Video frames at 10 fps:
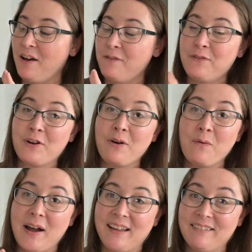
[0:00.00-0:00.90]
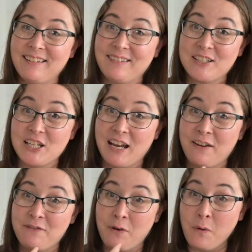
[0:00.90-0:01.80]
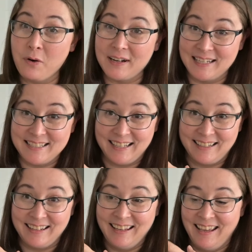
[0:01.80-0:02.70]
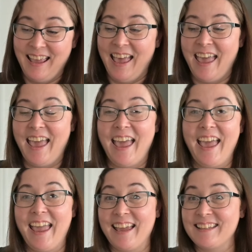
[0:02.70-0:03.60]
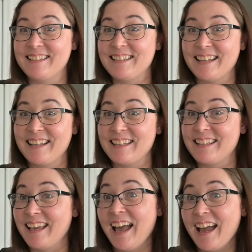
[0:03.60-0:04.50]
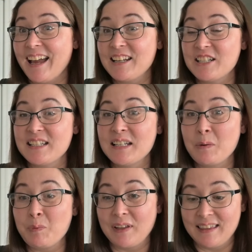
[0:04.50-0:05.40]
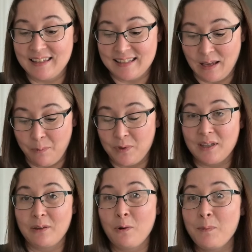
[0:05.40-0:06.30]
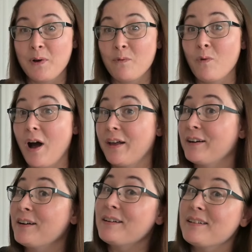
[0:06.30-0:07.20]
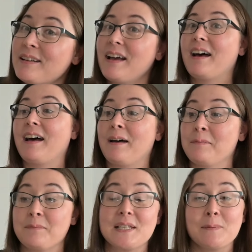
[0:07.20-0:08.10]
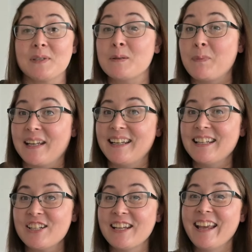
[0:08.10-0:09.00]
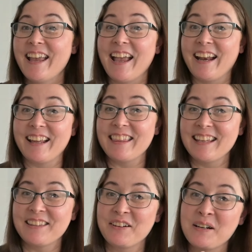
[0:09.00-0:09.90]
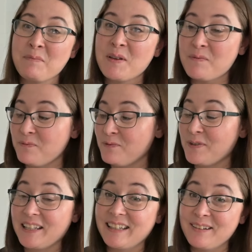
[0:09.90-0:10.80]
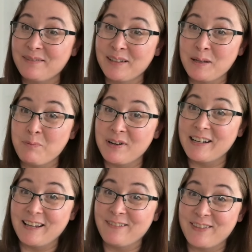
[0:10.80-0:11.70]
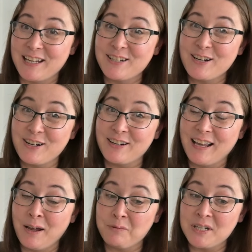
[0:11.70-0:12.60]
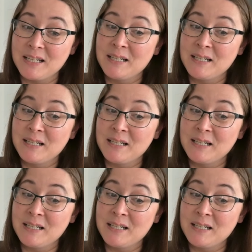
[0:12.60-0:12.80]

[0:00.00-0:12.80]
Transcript: for a while, which I have already done. And yeah, I just need to blend this up with a little bit of water, some spinach, and I think they're gonna be really, really pretty if they turn out.